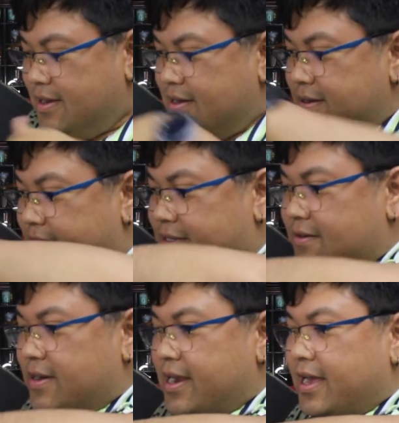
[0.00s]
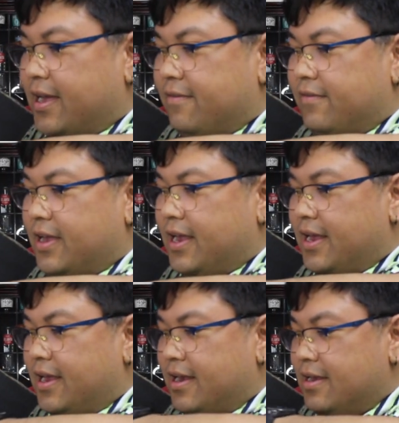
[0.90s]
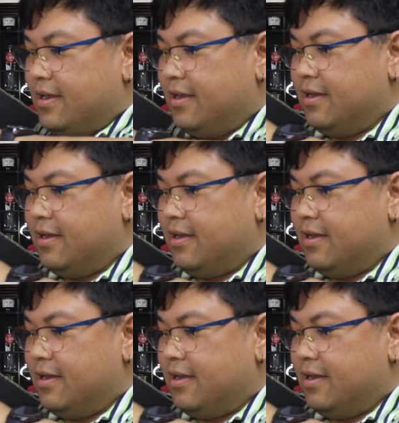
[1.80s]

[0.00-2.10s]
Alright, so I have a